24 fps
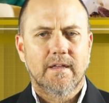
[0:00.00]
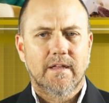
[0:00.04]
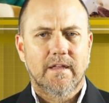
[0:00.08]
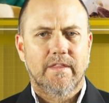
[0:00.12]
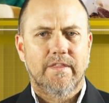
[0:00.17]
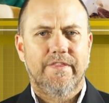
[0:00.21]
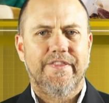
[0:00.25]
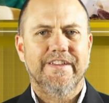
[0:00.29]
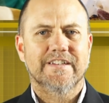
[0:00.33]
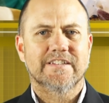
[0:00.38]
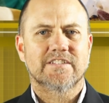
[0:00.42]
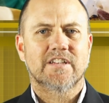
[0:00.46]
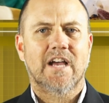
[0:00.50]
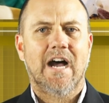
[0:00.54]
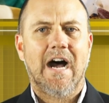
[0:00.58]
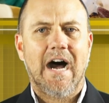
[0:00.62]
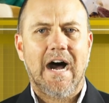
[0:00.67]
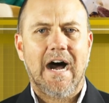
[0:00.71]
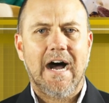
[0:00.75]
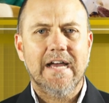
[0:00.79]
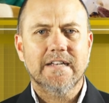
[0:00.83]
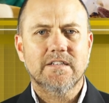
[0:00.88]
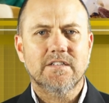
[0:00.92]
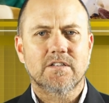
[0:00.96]
This
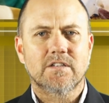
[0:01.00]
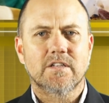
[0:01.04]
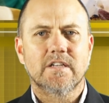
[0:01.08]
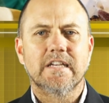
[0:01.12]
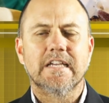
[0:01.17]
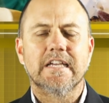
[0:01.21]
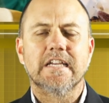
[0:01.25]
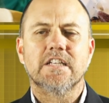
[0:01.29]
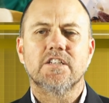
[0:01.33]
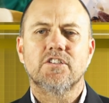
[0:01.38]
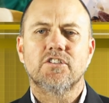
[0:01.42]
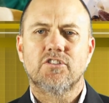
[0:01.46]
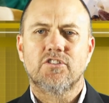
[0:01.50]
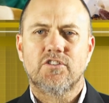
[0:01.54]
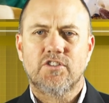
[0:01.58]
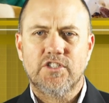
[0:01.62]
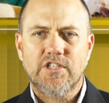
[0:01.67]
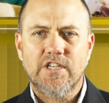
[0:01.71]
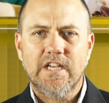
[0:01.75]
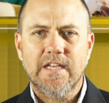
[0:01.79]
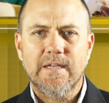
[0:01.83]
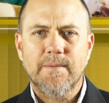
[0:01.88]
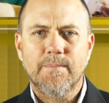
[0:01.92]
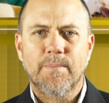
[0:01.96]
hot,
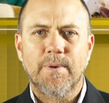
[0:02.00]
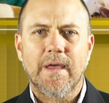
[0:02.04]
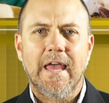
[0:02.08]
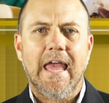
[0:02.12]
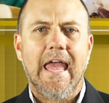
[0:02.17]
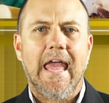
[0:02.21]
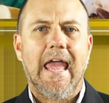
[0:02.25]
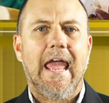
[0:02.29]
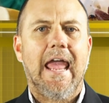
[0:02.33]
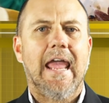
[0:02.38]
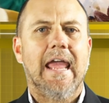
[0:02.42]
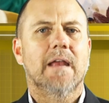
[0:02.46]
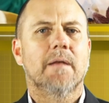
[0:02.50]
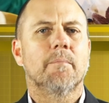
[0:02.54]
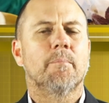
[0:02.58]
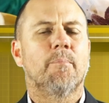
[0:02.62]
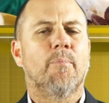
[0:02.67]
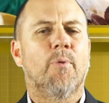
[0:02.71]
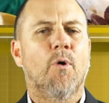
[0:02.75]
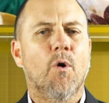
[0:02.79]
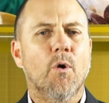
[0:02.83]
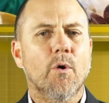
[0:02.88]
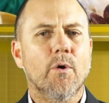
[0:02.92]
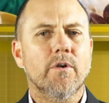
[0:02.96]
cheap, and
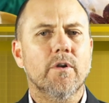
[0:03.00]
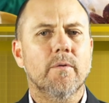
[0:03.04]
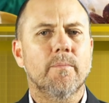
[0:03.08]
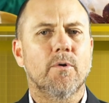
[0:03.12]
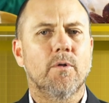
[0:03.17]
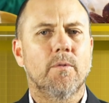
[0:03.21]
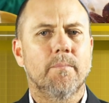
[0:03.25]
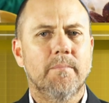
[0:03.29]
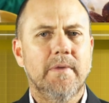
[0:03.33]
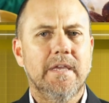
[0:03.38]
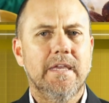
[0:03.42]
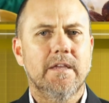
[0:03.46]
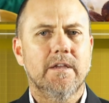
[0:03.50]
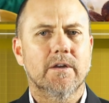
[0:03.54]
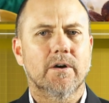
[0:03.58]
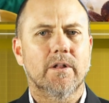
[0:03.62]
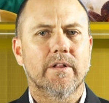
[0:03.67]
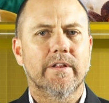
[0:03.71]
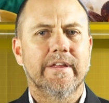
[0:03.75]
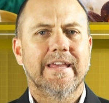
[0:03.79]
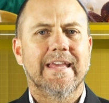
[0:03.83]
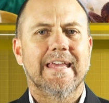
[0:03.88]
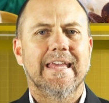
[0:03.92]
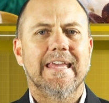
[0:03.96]
portable
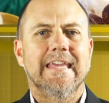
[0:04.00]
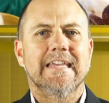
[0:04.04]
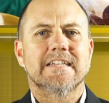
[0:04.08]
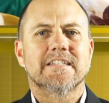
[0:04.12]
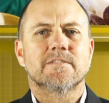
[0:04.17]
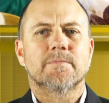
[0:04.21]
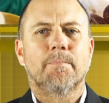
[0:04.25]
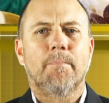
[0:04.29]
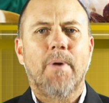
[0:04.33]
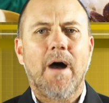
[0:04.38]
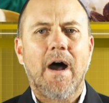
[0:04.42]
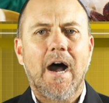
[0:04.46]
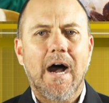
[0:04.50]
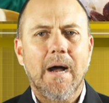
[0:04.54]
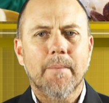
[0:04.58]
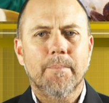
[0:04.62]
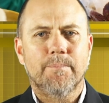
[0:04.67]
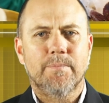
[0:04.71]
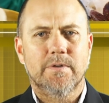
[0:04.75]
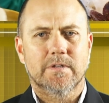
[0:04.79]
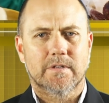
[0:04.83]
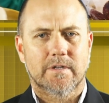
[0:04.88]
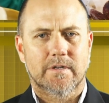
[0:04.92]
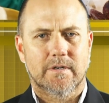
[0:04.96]
meal is
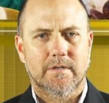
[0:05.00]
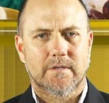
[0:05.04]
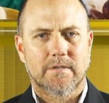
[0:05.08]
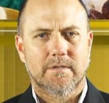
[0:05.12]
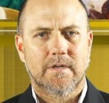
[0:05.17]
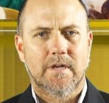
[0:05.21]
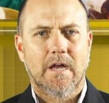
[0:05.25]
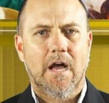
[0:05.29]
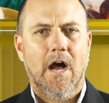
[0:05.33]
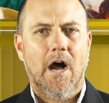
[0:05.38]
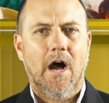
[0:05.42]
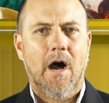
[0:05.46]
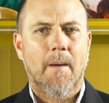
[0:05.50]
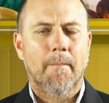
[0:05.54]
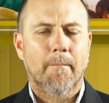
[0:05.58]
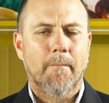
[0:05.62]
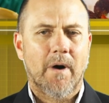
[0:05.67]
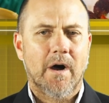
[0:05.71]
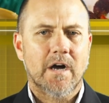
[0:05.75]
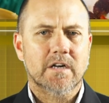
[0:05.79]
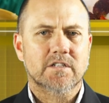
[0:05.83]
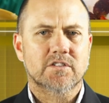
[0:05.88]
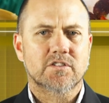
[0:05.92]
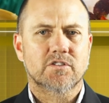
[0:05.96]
popular
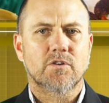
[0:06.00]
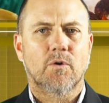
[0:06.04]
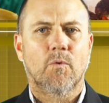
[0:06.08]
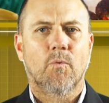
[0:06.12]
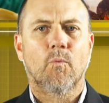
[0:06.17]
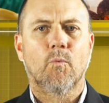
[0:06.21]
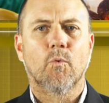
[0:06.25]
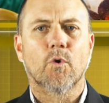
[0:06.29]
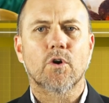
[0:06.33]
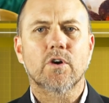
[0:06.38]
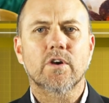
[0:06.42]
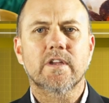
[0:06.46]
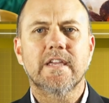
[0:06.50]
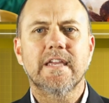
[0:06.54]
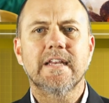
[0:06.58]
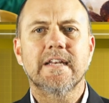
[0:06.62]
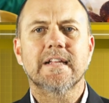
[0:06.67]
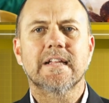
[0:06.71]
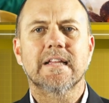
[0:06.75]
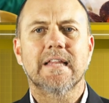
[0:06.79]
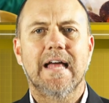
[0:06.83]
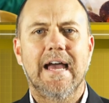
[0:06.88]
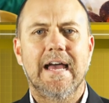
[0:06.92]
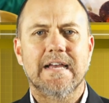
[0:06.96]
amongst working
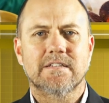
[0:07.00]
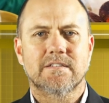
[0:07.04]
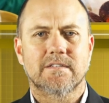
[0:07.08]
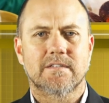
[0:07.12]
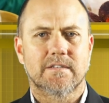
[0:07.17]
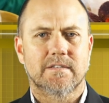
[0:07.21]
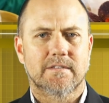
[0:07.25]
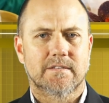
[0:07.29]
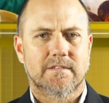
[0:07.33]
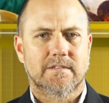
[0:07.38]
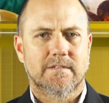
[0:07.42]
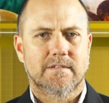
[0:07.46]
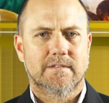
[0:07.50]
classes.